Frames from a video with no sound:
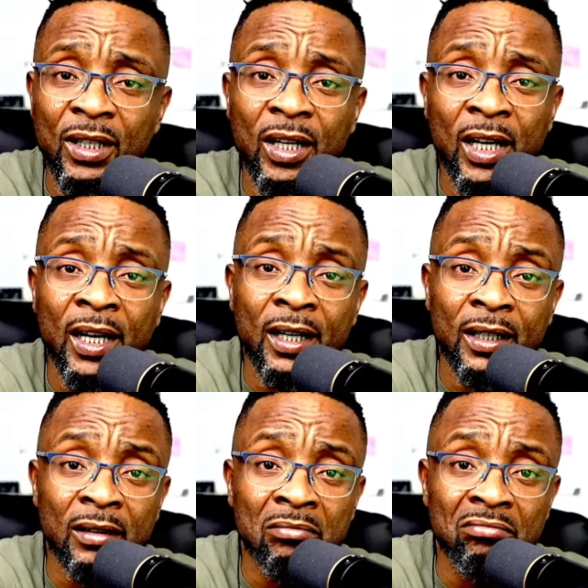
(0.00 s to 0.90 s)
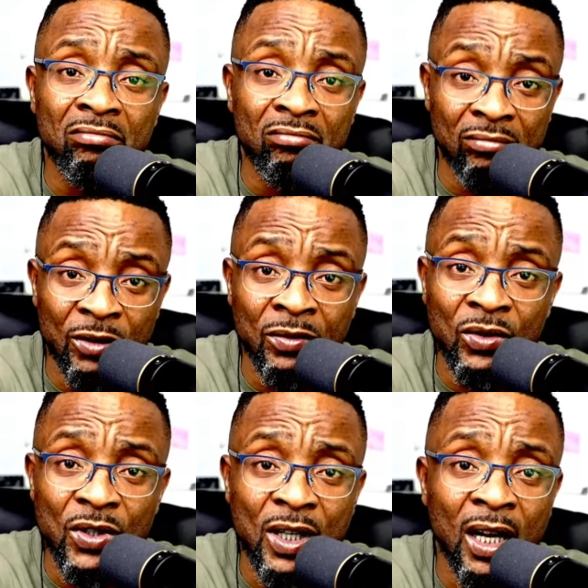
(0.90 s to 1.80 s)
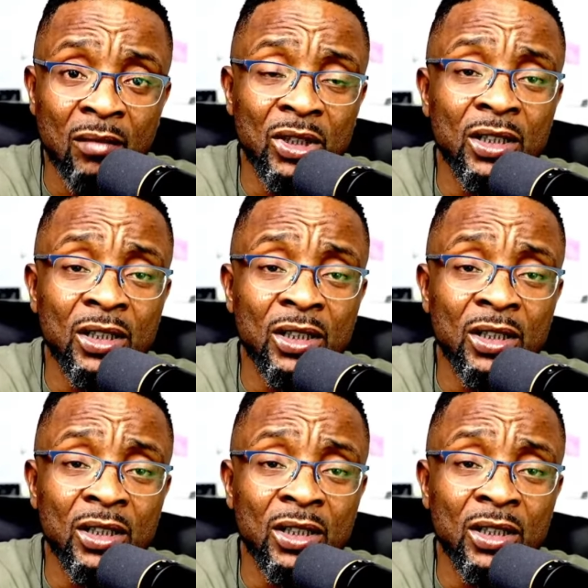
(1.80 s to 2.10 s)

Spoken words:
even Salami,